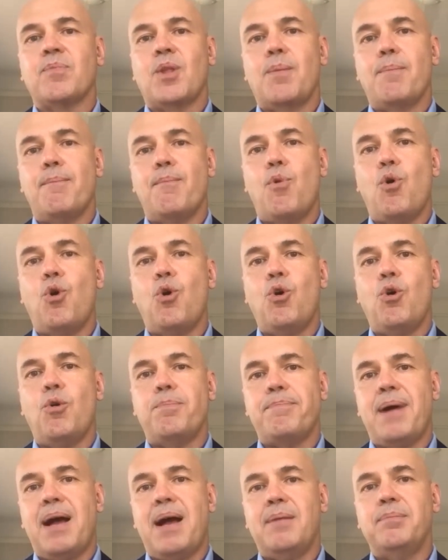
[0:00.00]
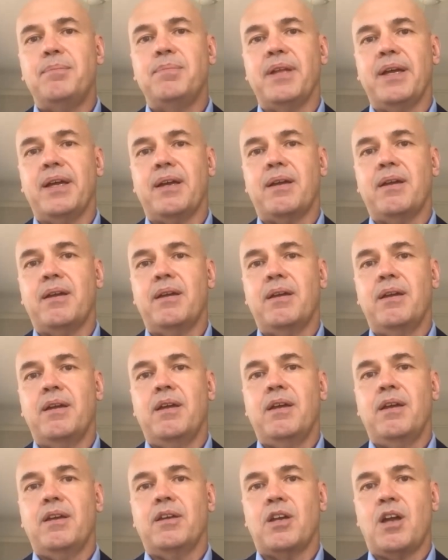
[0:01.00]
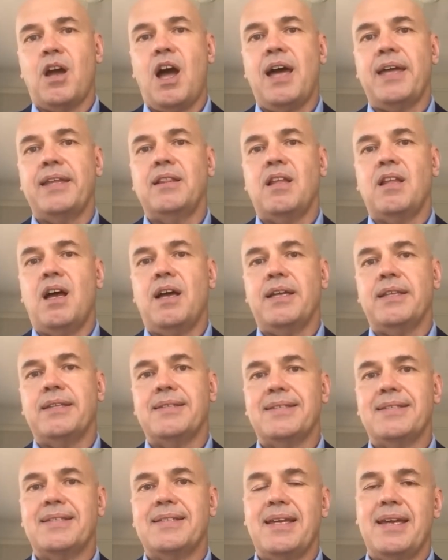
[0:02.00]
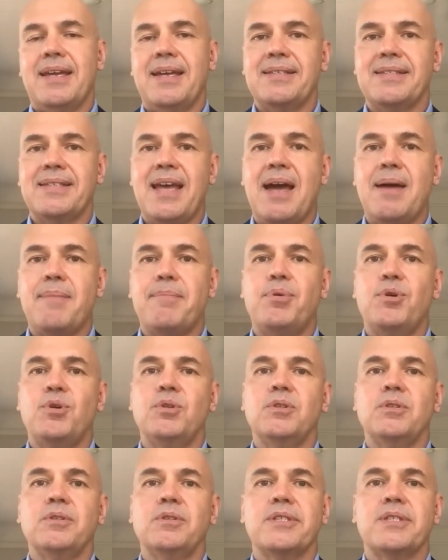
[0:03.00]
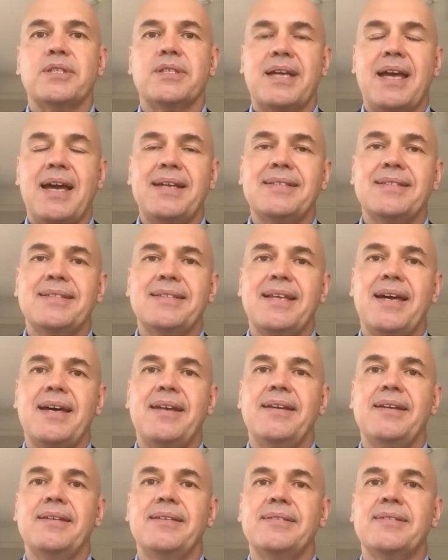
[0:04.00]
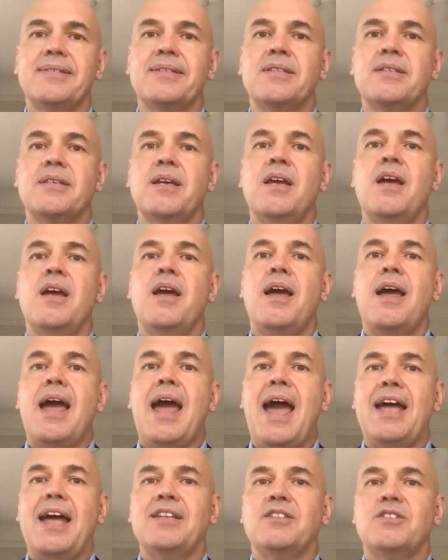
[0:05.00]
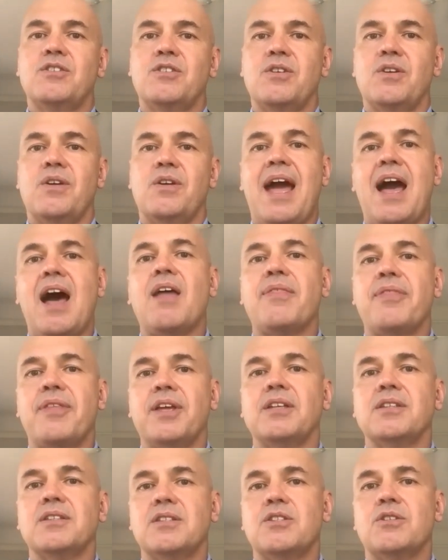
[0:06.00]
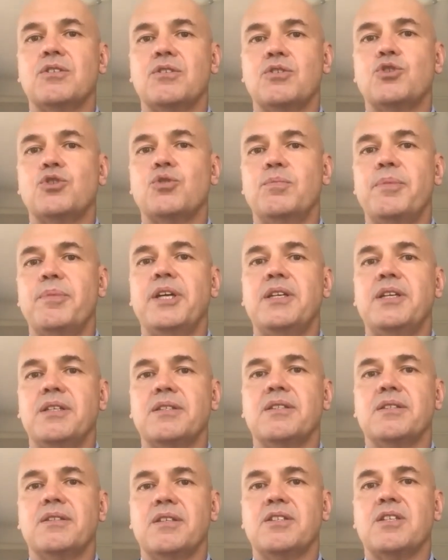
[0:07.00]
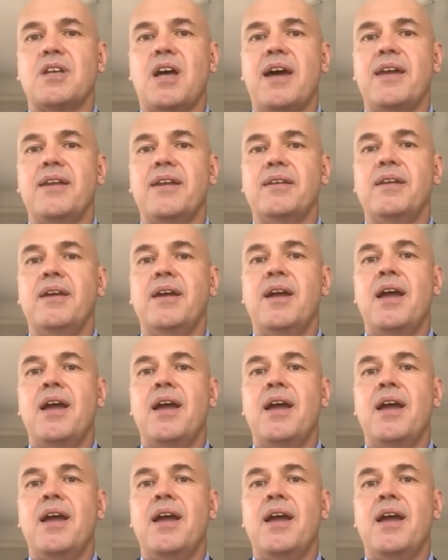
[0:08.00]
more public guidelines, examples, case studies as to how things should be decided.